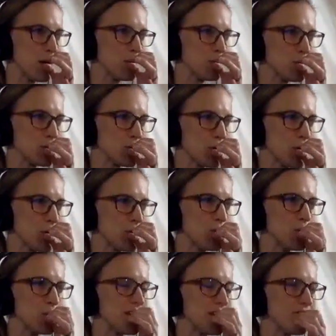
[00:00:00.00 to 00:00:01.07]
So you
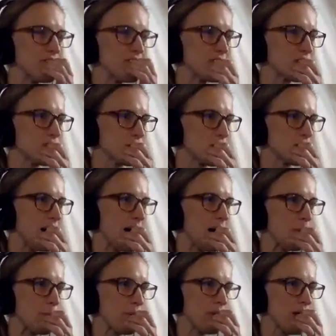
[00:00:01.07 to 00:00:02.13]
can even
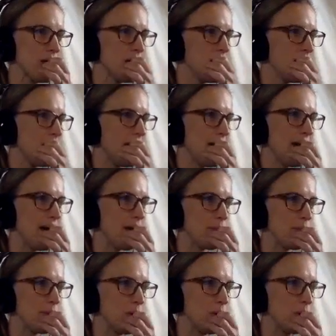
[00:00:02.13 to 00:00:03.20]
stop at
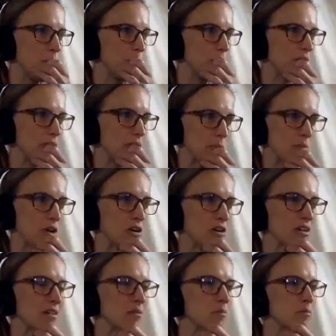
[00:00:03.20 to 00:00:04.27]
the breath
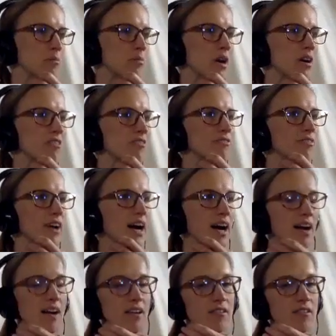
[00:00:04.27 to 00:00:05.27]
mark in bar 5.